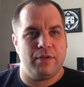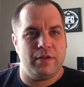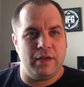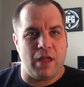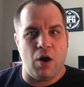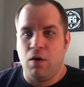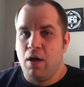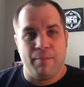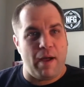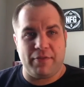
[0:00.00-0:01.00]
you know,
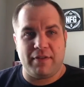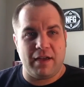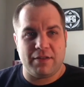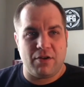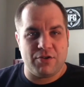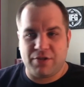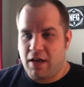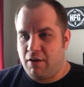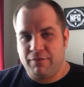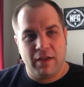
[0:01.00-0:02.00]
bought the tickets
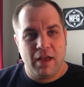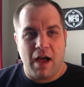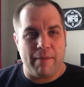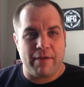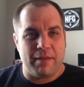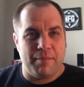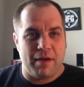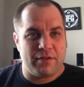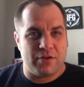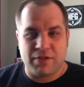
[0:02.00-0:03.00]
ourselves, hopped on the
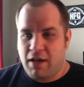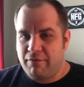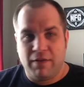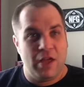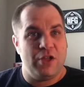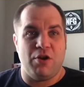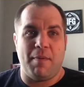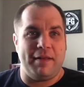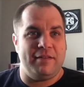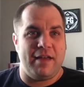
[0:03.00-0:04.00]
bus ourselves.
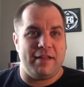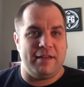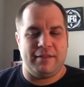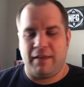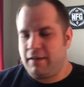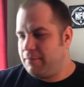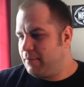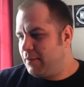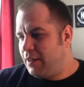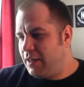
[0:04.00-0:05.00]
Nobody said
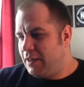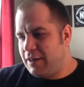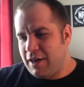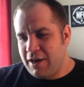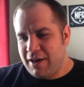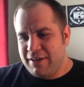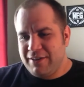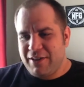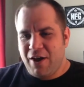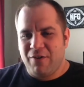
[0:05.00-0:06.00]
anything, uh,
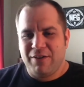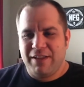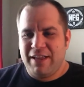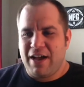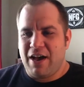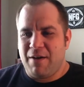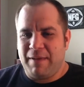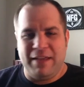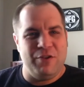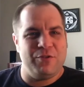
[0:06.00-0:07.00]
you know. Um,
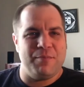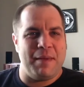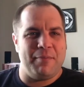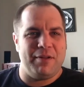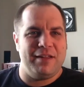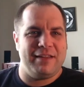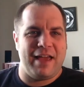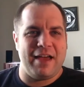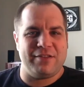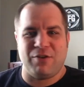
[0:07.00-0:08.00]
he knew some people in
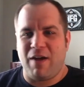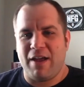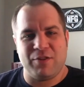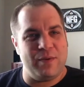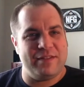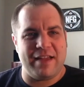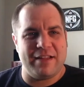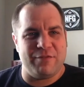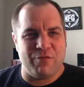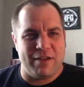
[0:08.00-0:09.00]
Casa Grande, so we stayed
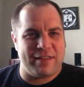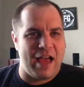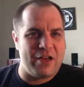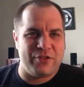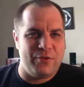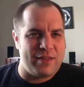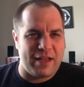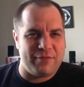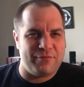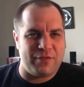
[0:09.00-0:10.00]
at a friend's house who was
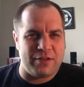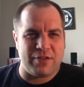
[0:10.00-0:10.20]
like a, a